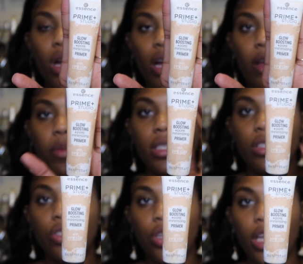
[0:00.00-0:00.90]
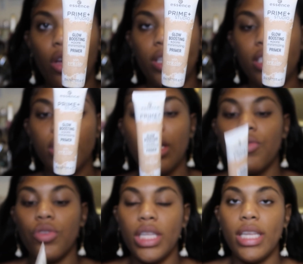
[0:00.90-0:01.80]
Prime in Studio. This is a
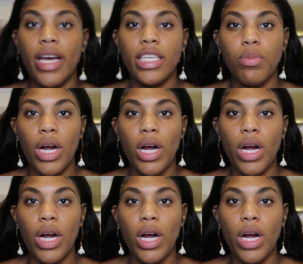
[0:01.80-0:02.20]
really nice